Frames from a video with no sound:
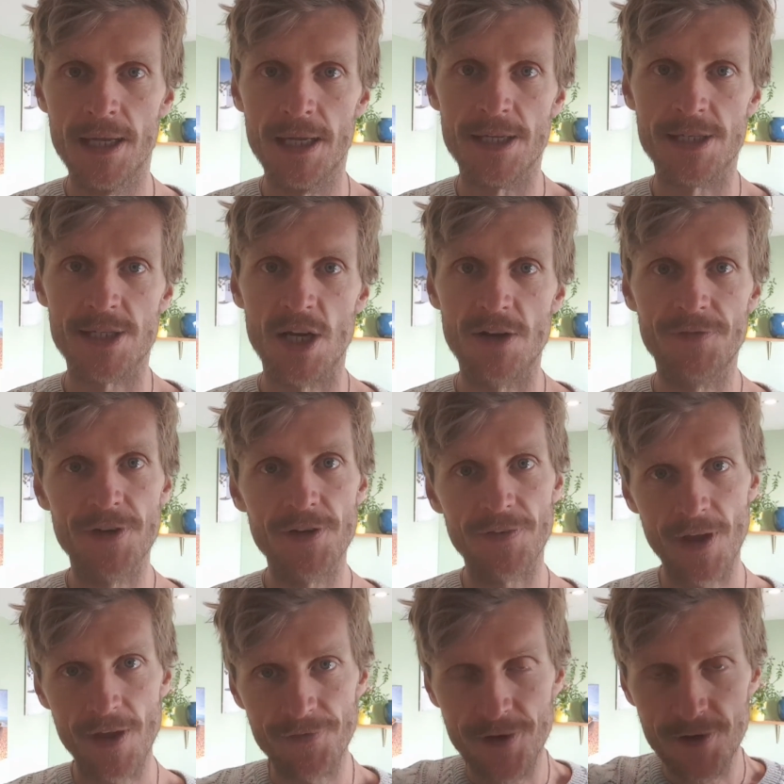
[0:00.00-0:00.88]
So if
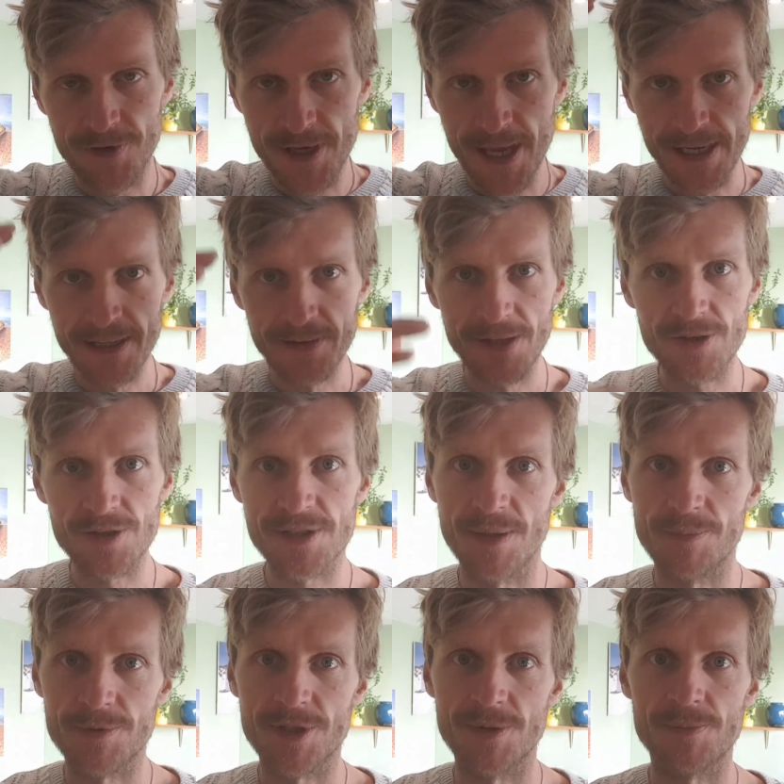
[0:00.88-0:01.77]
you're getting those
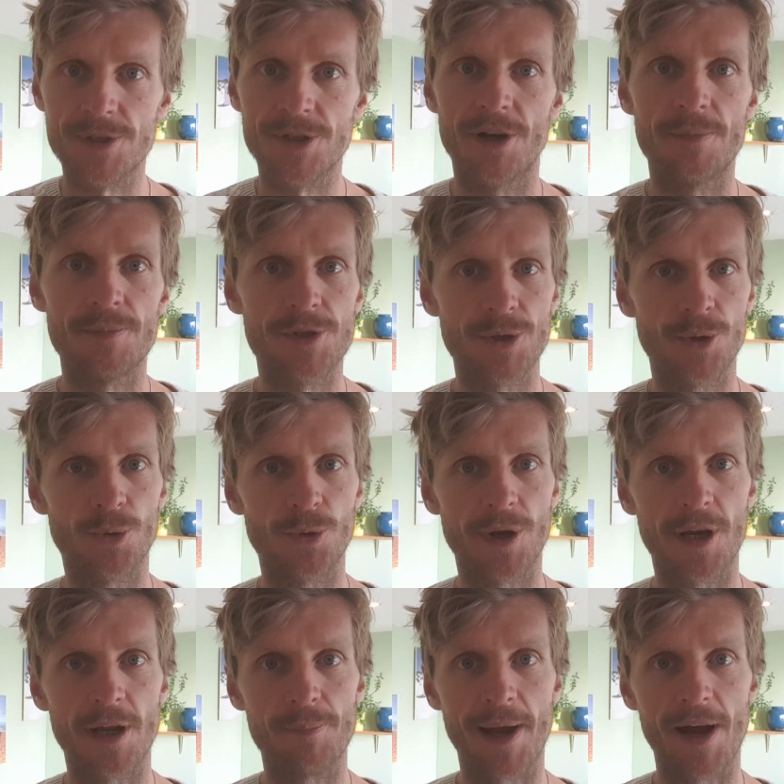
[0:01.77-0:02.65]
symptoms that I'm
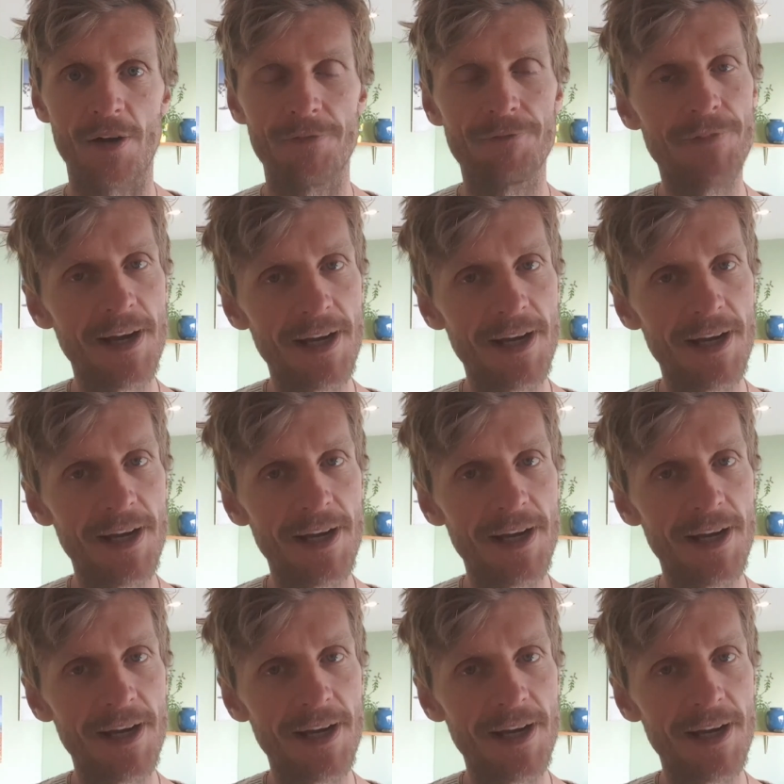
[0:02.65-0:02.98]
talking about,